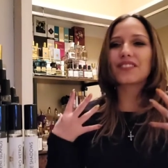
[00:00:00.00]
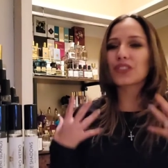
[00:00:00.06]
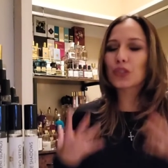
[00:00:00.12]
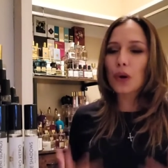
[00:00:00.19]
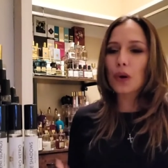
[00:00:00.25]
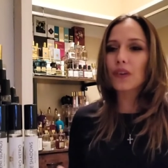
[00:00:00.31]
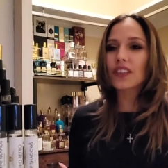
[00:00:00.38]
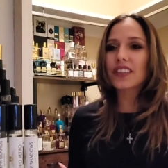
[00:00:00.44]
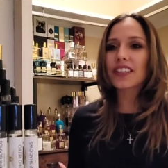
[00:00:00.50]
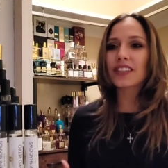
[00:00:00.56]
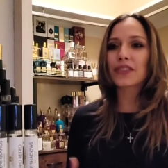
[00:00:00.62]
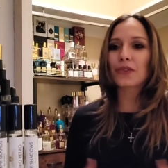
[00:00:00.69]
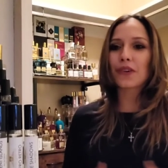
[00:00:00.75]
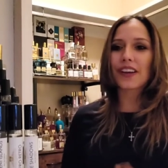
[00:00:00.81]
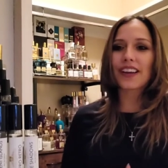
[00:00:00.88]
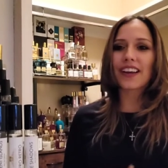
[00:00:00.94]
Totally
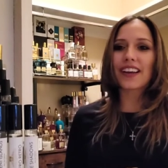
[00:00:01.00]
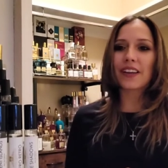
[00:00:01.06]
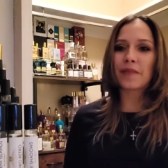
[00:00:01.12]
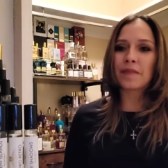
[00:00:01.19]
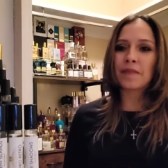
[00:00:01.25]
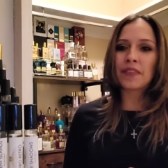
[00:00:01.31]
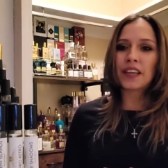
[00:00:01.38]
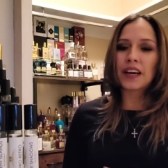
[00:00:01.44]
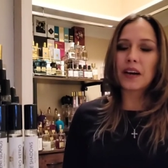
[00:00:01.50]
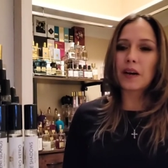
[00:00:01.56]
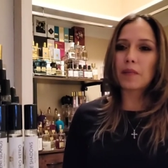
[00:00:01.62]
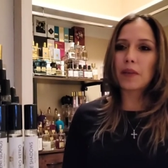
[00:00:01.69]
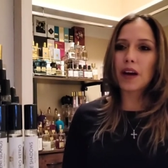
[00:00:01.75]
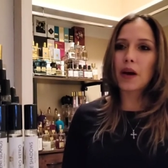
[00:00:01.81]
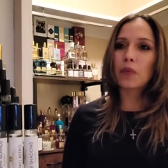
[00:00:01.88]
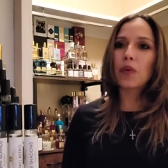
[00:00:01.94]
enjoyed it.
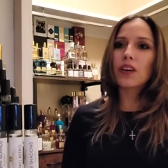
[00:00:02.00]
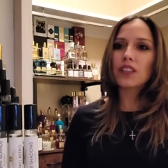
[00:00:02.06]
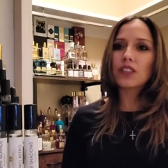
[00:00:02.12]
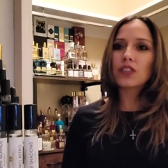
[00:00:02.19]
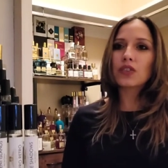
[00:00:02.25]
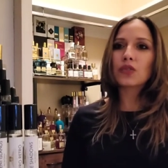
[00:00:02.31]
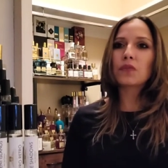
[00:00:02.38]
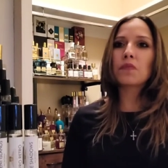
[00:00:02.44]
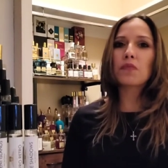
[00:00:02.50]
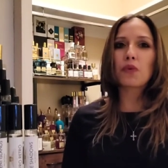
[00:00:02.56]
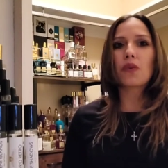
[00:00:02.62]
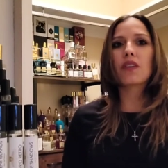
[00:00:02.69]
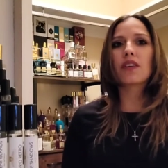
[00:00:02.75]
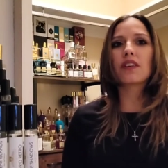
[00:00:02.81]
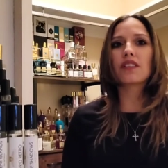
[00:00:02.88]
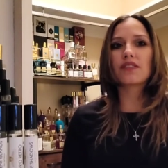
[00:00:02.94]
Um, I want to do
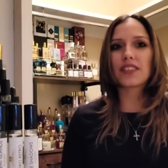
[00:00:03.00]
more of